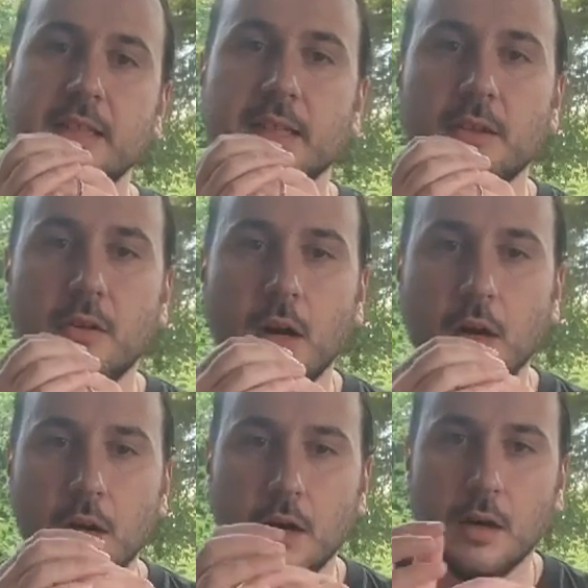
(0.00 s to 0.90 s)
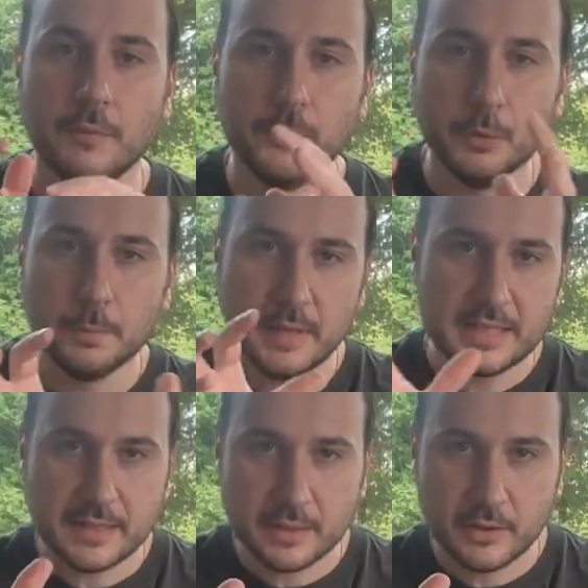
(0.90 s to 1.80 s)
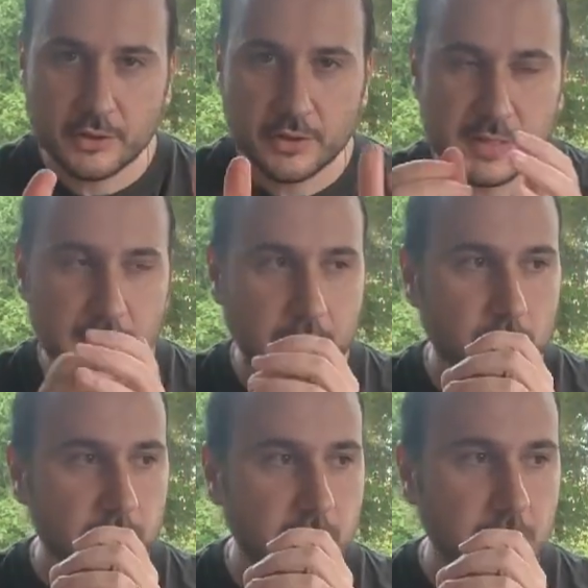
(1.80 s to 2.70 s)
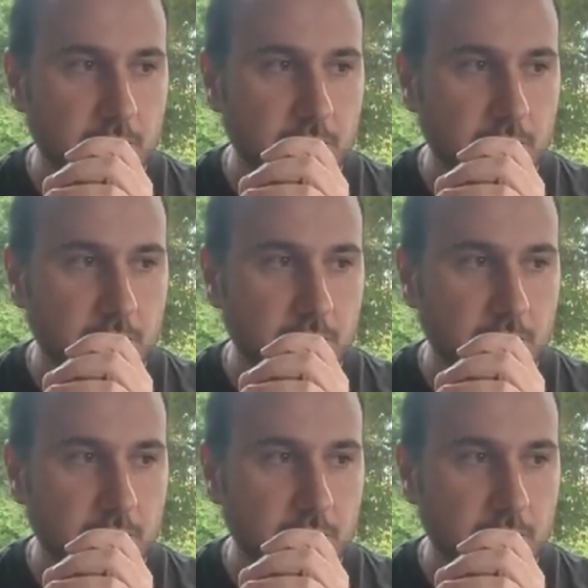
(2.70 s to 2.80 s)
that there are a few basic characteristics to tea.